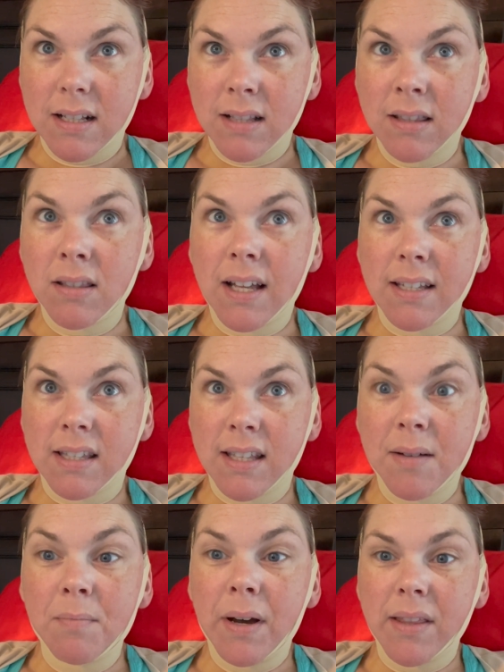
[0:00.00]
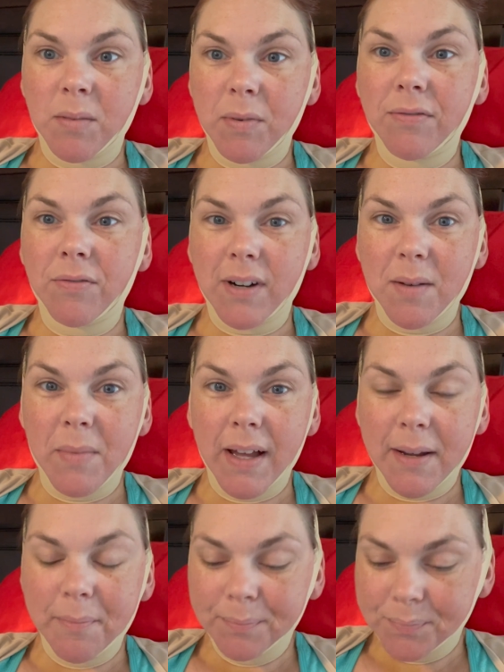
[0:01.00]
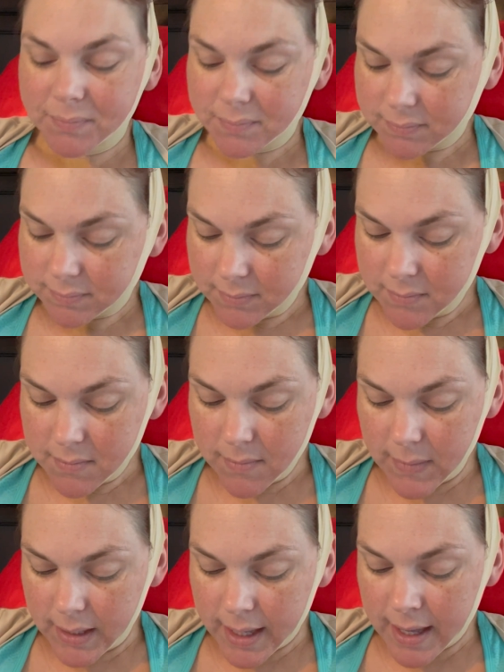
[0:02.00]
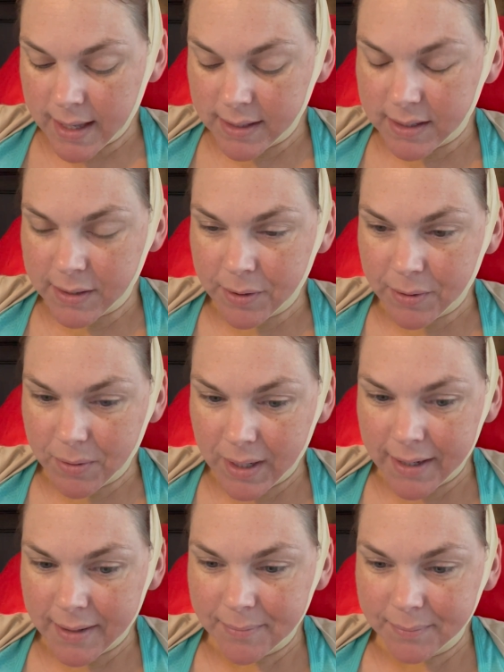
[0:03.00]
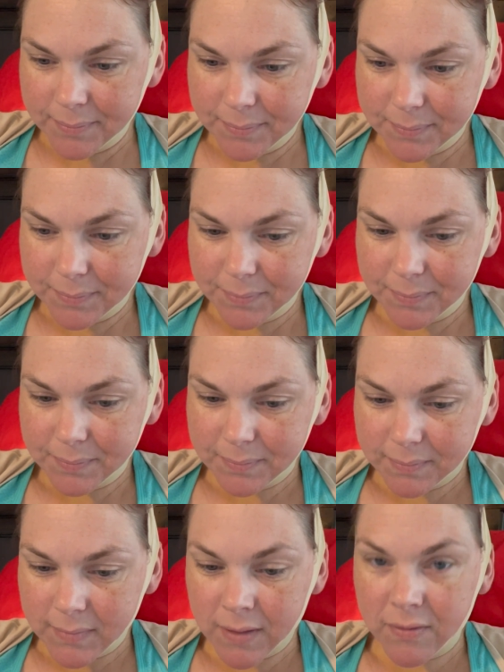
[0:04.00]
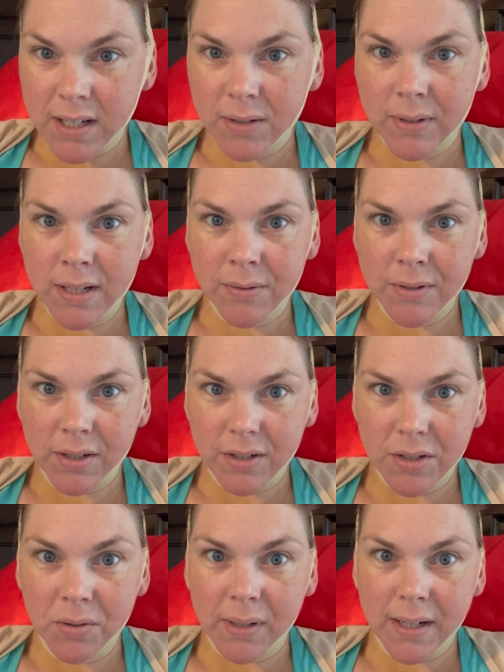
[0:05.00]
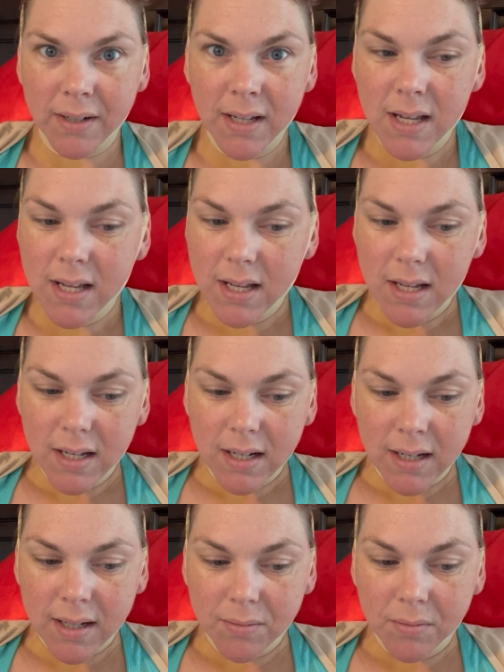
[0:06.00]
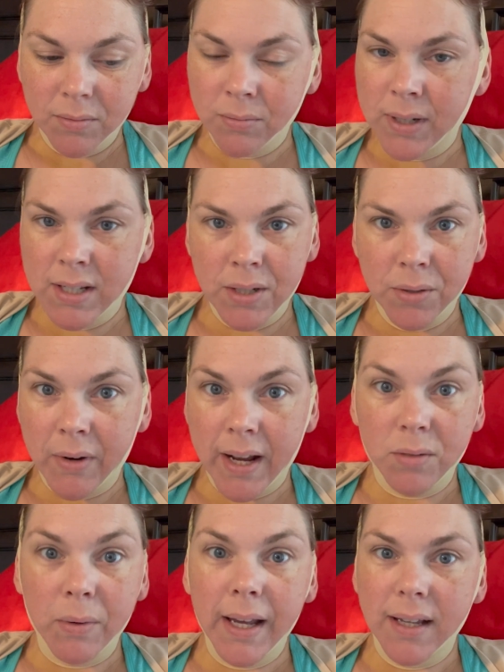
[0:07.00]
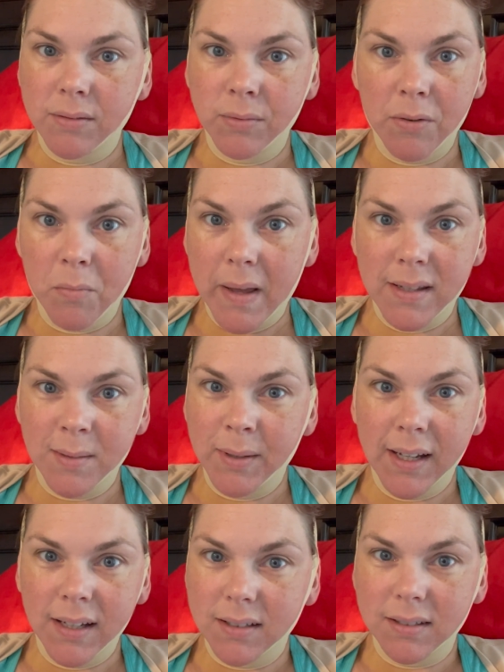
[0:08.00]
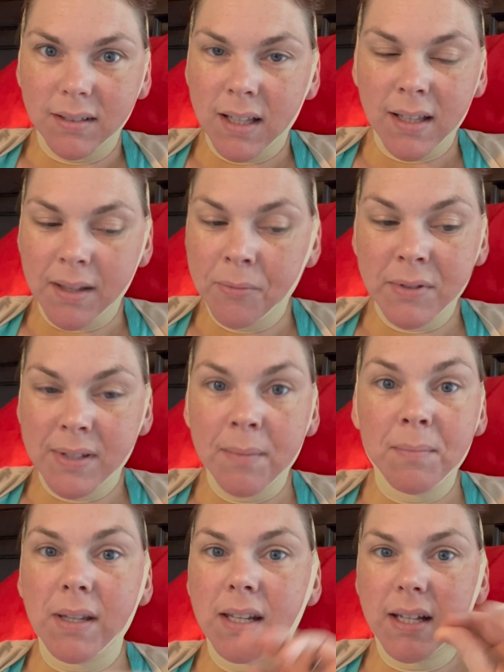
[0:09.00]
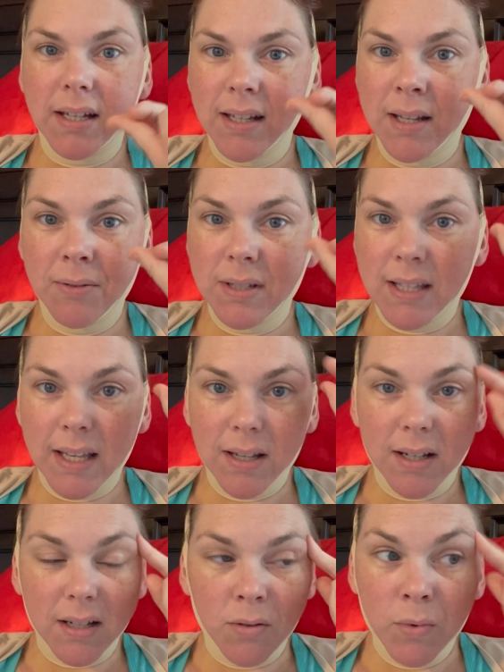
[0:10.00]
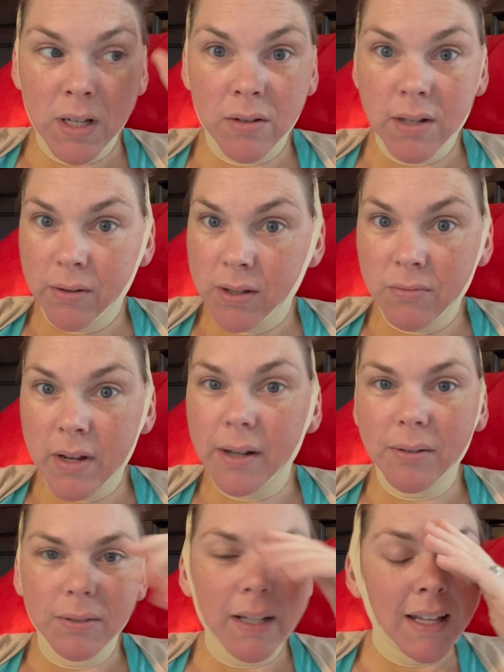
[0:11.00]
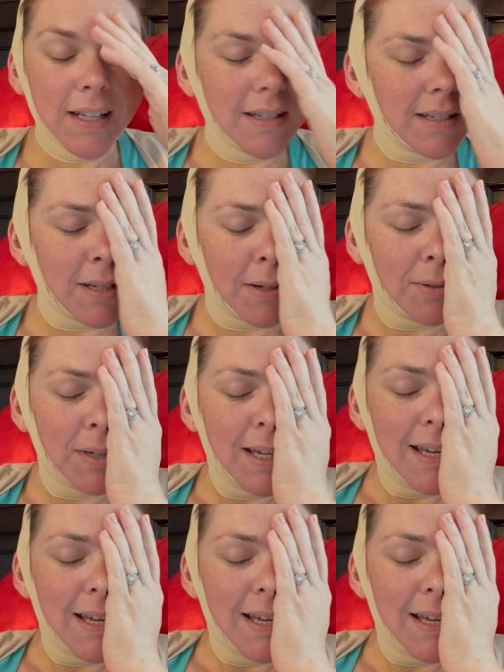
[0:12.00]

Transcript: less than a month before I met him. And so um, if anyone knows our story, uh, we knew right away we were meant to be. It was immediate. It was like, when you know, you know. And so